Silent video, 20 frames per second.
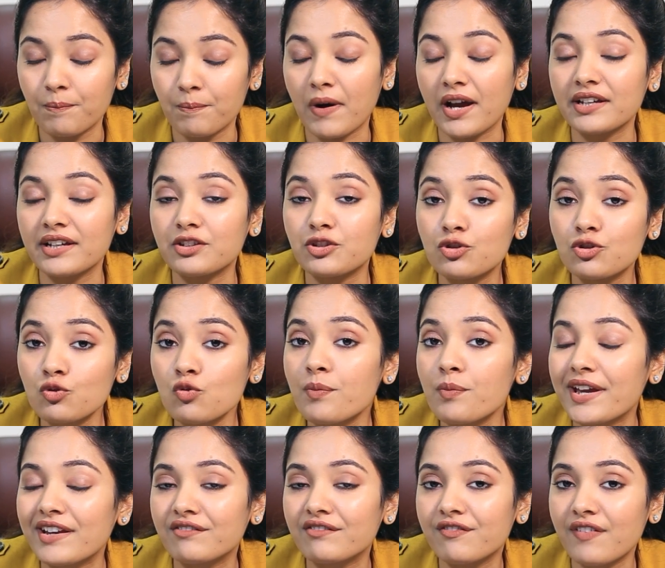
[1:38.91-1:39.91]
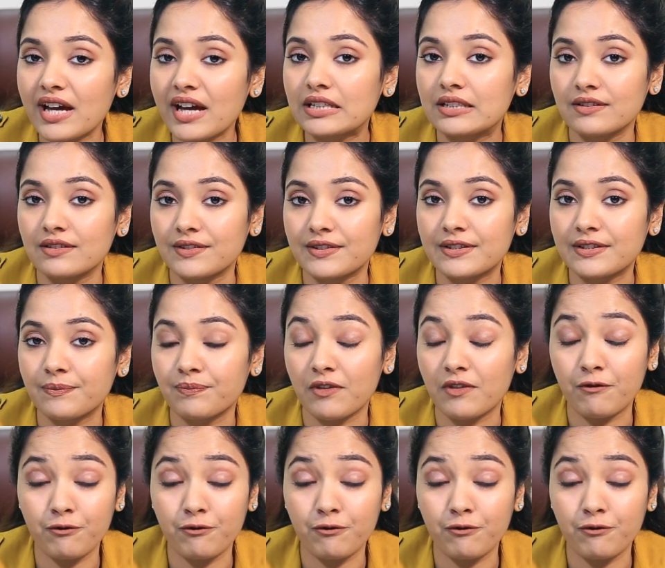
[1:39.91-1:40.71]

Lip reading: by two main factors.